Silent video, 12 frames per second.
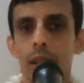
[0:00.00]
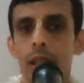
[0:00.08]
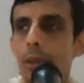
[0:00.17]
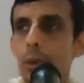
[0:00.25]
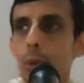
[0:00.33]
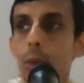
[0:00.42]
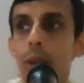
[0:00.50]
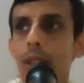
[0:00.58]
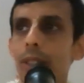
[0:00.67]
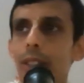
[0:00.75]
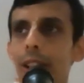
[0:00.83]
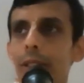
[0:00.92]
Here two
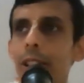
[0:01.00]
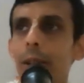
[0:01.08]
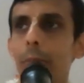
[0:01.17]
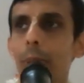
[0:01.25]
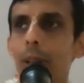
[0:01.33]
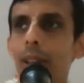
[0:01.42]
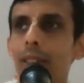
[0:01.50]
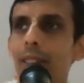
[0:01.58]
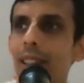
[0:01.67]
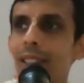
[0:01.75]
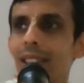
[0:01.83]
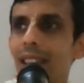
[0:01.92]
verses are very
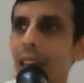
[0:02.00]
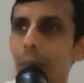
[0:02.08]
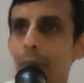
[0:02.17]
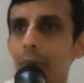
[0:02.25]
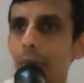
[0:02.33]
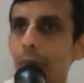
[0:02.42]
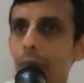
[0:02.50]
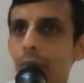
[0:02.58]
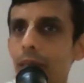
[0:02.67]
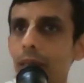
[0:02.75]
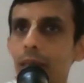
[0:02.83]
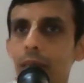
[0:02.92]
important. Then the names of
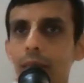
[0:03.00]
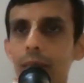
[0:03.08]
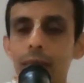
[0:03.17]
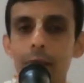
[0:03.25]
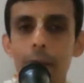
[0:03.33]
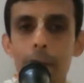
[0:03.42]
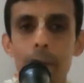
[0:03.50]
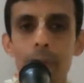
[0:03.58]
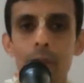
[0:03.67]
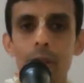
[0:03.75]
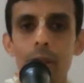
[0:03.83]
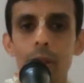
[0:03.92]
the
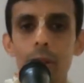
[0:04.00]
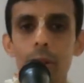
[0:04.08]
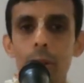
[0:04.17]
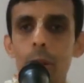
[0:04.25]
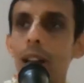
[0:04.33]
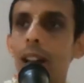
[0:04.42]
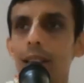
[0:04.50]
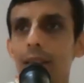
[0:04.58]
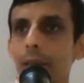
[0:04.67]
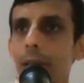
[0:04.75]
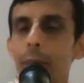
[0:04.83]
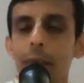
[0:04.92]

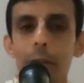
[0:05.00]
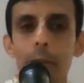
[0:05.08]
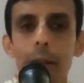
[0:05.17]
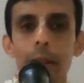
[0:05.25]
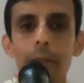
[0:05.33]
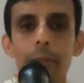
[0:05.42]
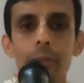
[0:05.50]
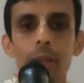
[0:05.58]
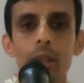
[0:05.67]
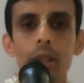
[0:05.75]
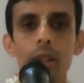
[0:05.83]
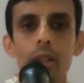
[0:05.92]
Yodhas will be explained.
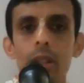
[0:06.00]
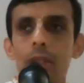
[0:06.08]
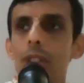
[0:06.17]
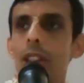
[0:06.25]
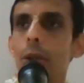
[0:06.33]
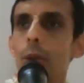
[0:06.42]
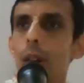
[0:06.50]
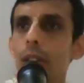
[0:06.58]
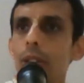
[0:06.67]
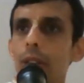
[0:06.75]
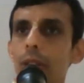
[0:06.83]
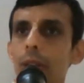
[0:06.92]
Sanjay
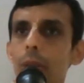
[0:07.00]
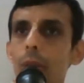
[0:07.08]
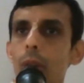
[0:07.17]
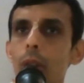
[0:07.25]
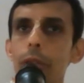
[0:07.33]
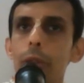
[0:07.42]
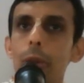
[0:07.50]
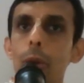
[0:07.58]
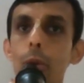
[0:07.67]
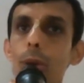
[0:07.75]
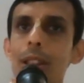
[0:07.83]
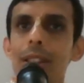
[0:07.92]
Uvacha. So all of you
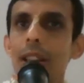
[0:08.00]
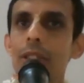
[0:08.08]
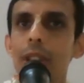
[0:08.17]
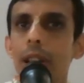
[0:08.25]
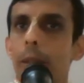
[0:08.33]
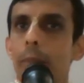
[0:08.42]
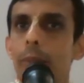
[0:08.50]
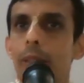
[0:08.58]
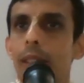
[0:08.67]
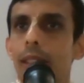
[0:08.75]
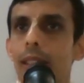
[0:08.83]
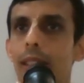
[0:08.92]
know who is Sanjay.
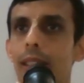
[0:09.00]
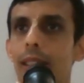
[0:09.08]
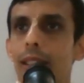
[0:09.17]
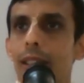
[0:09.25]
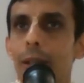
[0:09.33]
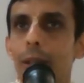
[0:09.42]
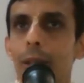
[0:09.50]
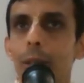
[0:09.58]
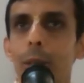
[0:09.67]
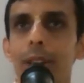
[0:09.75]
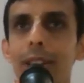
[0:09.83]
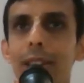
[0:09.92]

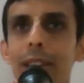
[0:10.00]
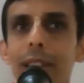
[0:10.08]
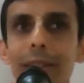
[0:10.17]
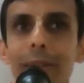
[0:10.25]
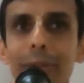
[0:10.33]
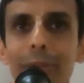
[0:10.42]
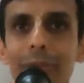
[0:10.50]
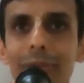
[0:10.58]
Who is Sanjay?